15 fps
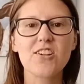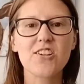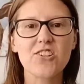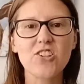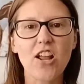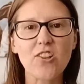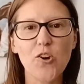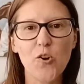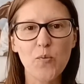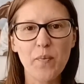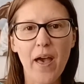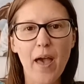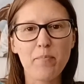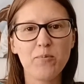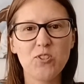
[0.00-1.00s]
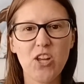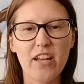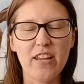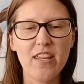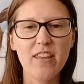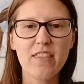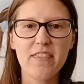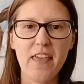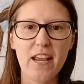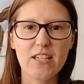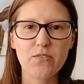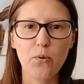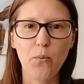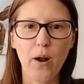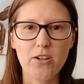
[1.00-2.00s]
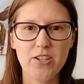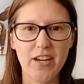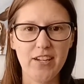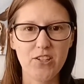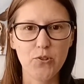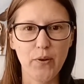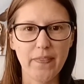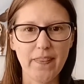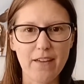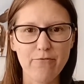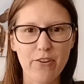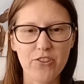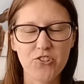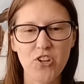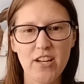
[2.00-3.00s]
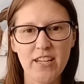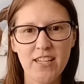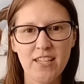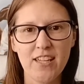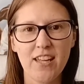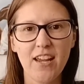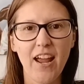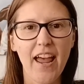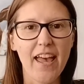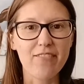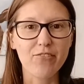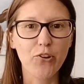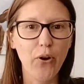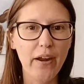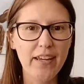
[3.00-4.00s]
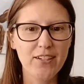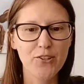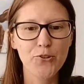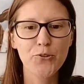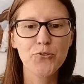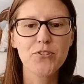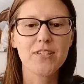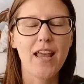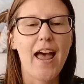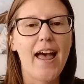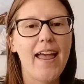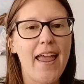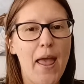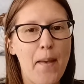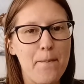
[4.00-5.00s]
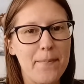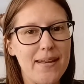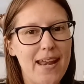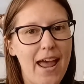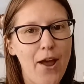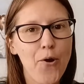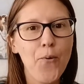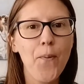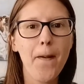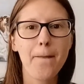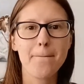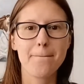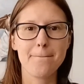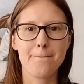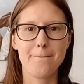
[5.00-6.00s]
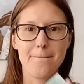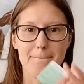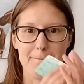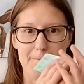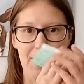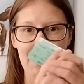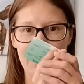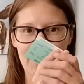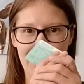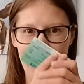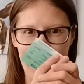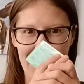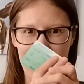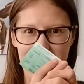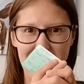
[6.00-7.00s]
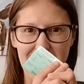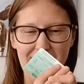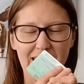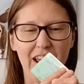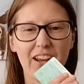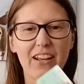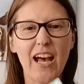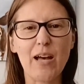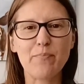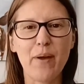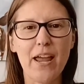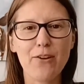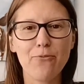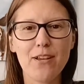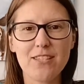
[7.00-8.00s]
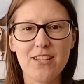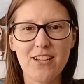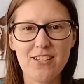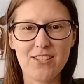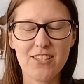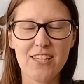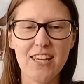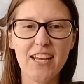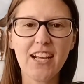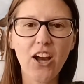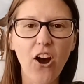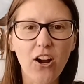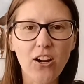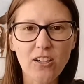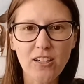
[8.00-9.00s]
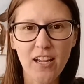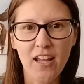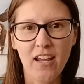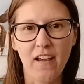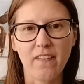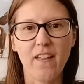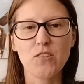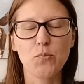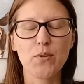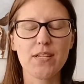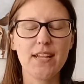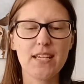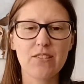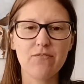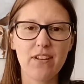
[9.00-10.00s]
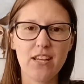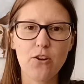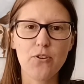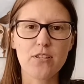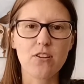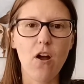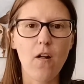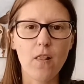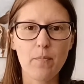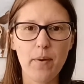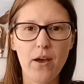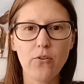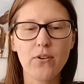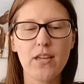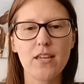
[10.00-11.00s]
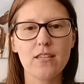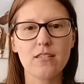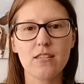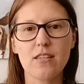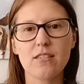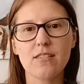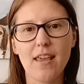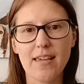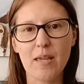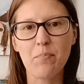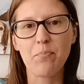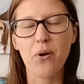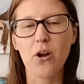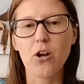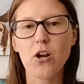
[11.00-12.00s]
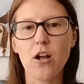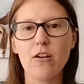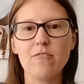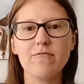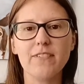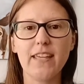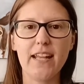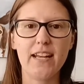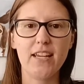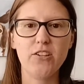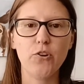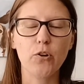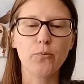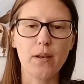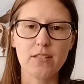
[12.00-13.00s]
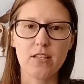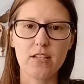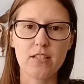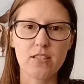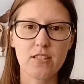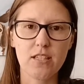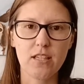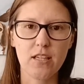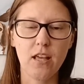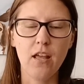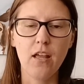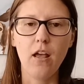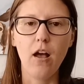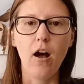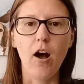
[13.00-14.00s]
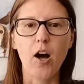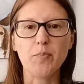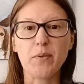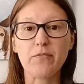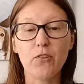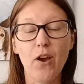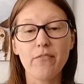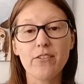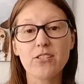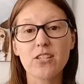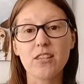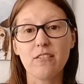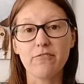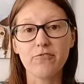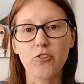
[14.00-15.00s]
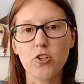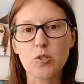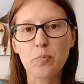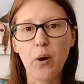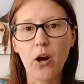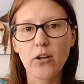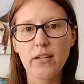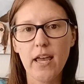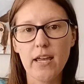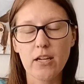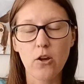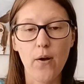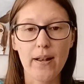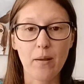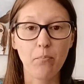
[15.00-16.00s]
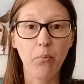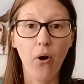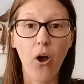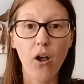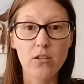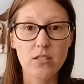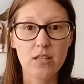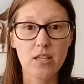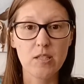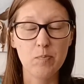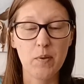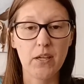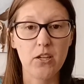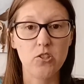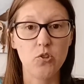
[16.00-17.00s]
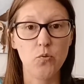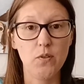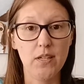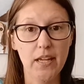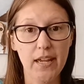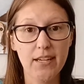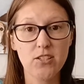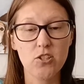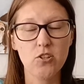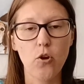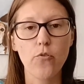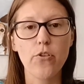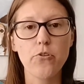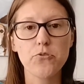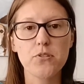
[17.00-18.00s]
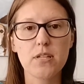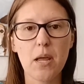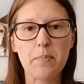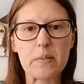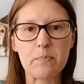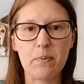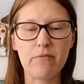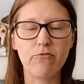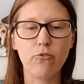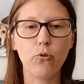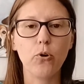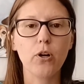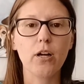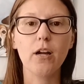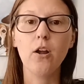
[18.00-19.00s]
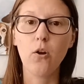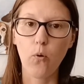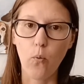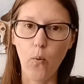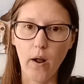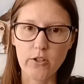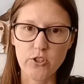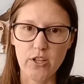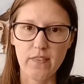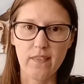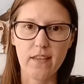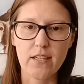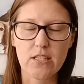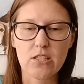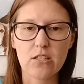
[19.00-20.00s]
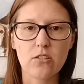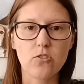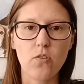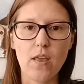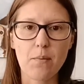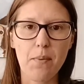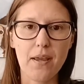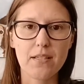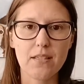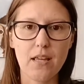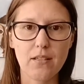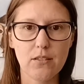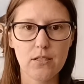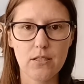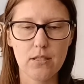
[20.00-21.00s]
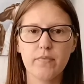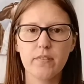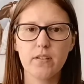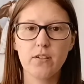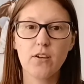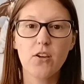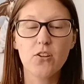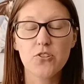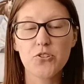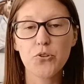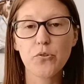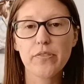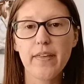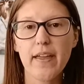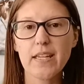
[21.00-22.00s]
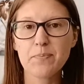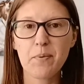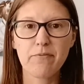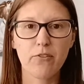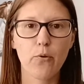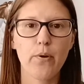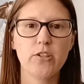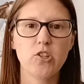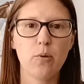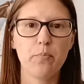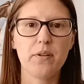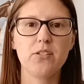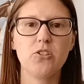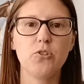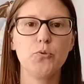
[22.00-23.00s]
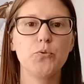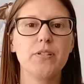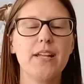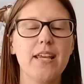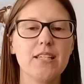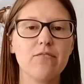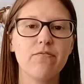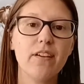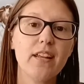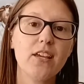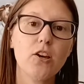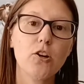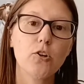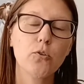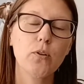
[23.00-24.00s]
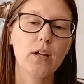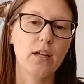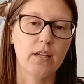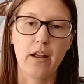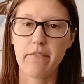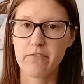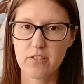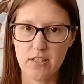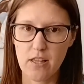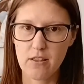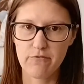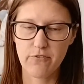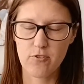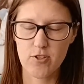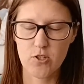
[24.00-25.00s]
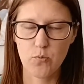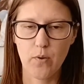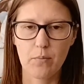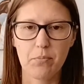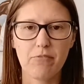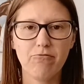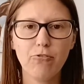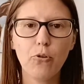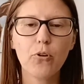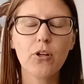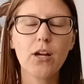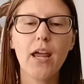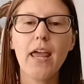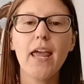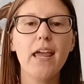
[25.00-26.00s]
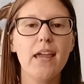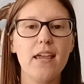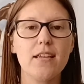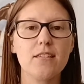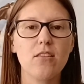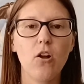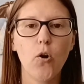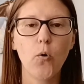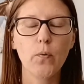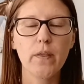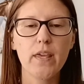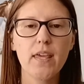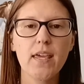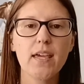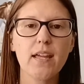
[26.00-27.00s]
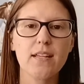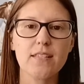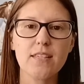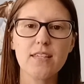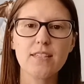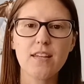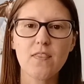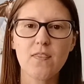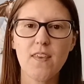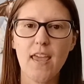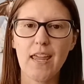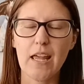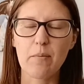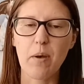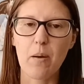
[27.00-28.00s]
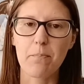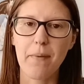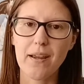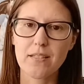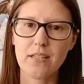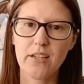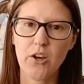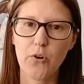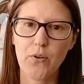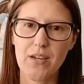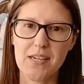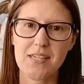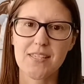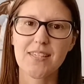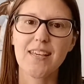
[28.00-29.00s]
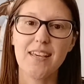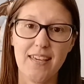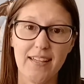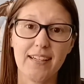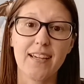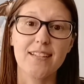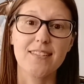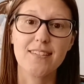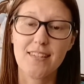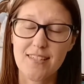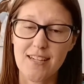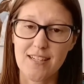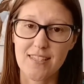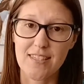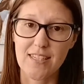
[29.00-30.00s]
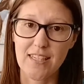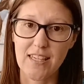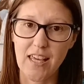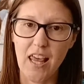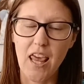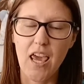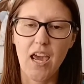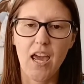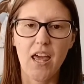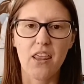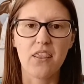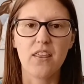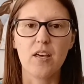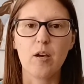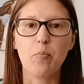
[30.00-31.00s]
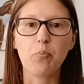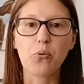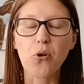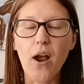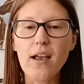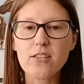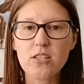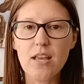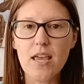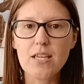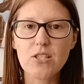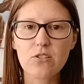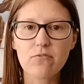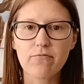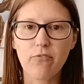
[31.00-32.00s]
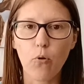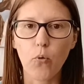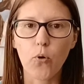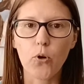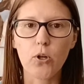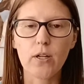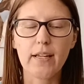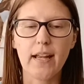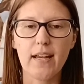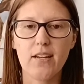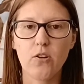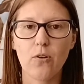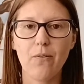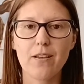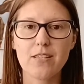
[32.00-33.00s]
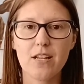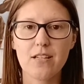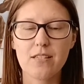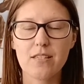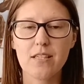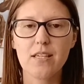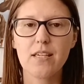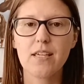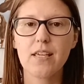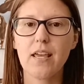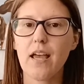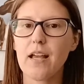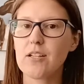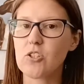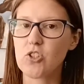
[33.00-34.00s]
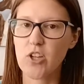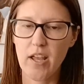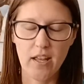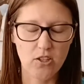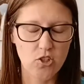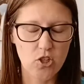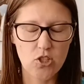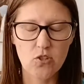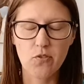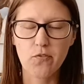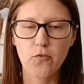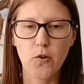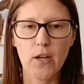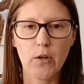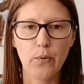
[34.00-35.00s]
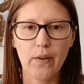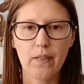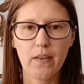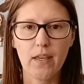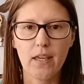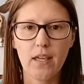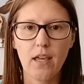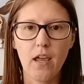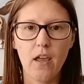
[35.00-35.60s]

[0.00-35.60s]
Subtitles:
Shalom, I'm Jenny. Thanks for watching Doing Life with Jenny. I have great news. I am now Mexican. I got my residency card, and that's what today's video is all about, is the second part of getting your residency. If you haven't seen the first part yet, go ahead and pause this because you need to know those steps before watching this so that it makes sense. Two things before we jump into today's video, and I've said the first one before, is the only consistent thing about Mexico is inconsistency. The process for getting your residency changes frequently.